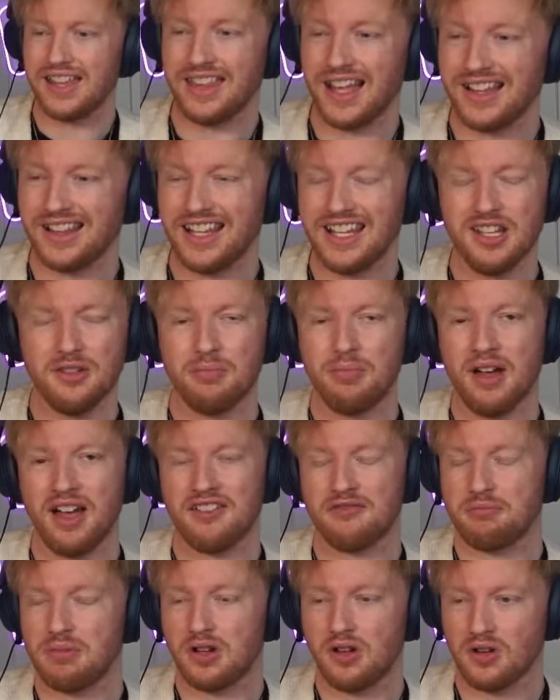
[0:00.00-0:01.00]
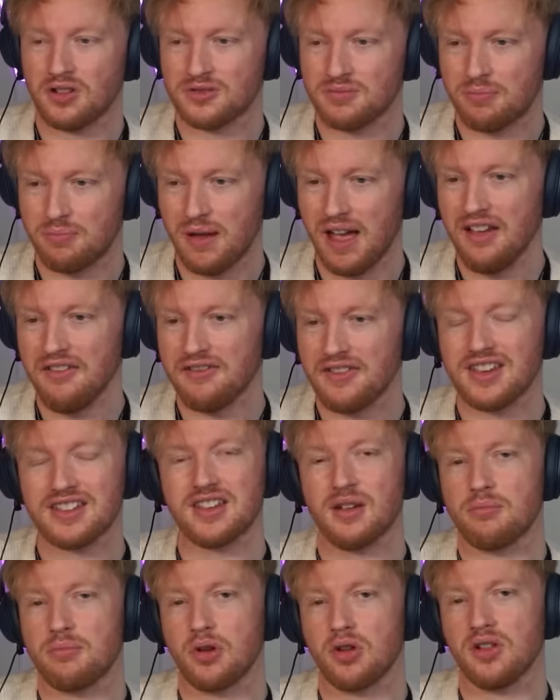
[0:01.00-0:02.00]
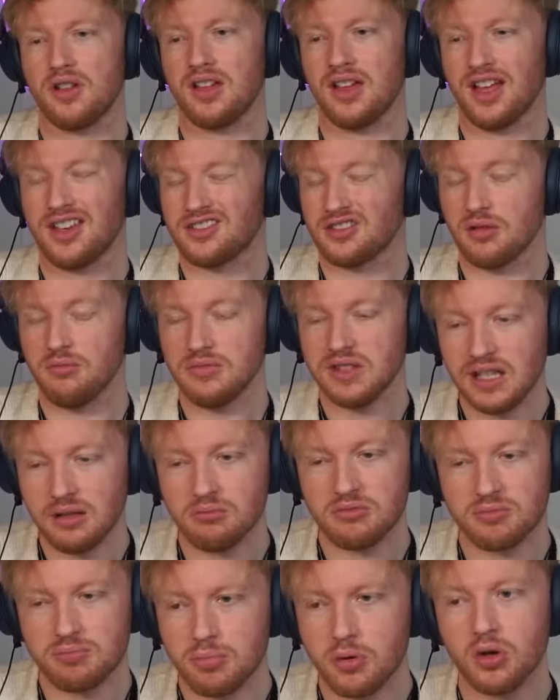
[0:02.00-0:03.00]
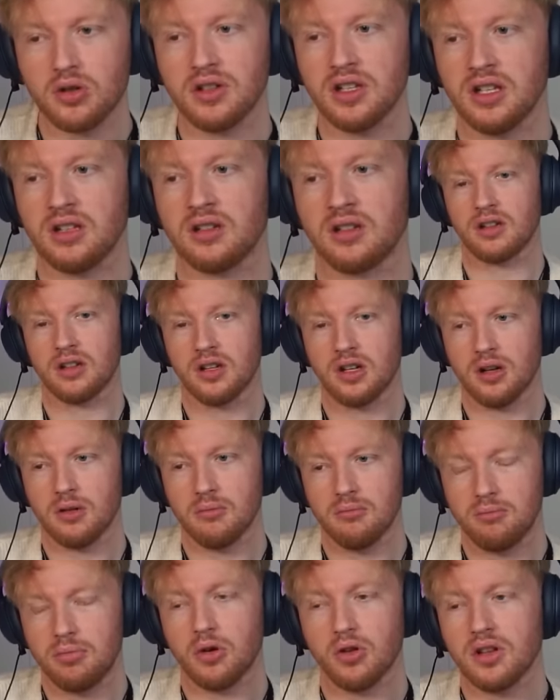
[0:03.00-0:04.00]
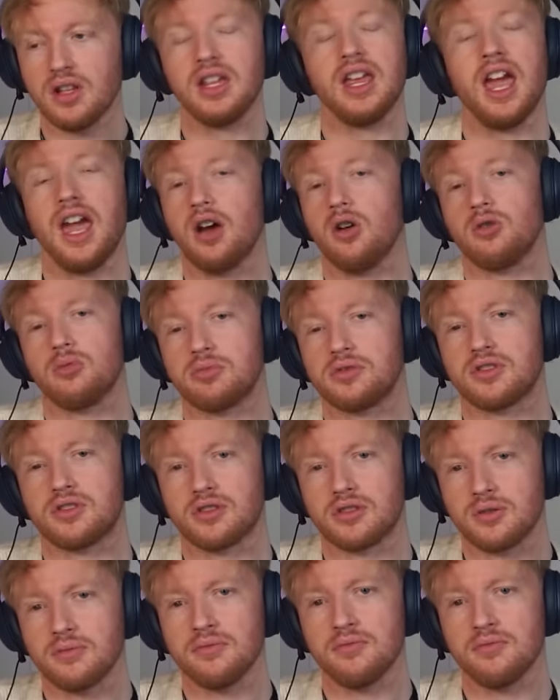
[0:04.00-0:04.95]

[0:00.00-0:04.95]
I like Biff because Biff is a bully, and sometimes bullying helps.